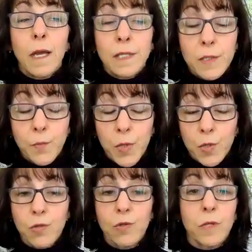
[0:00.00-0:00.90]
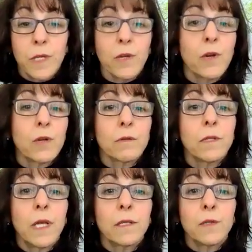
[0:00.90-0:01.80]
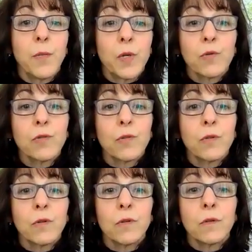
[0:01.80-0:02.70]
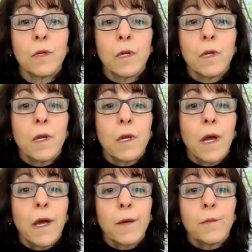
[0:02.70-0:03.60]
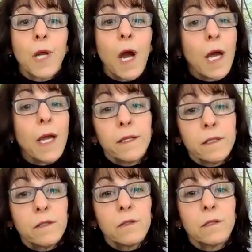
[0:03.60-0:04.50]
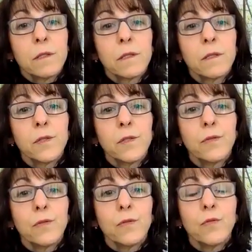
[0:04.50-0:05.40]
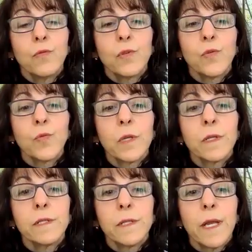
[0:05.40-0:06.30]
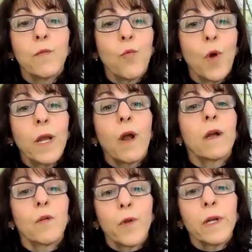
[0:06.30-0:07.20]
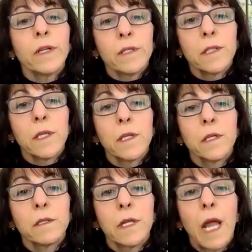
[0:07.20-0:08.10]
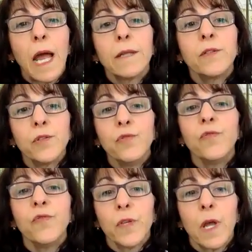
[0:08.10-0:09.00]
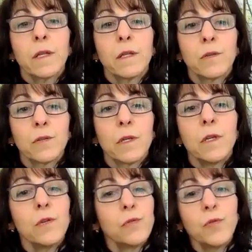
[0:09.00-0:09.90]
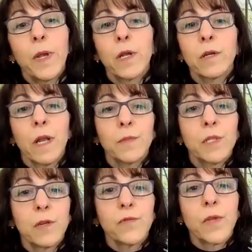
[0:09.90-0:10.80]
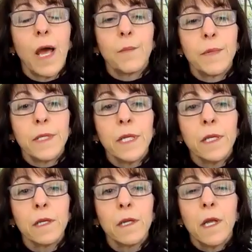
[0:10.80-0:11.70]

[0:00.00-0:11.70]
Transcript: spiritual leaders, as spiritual guides, to really say what our awareness is. And I do feel like there's a huge paradigm shift happening,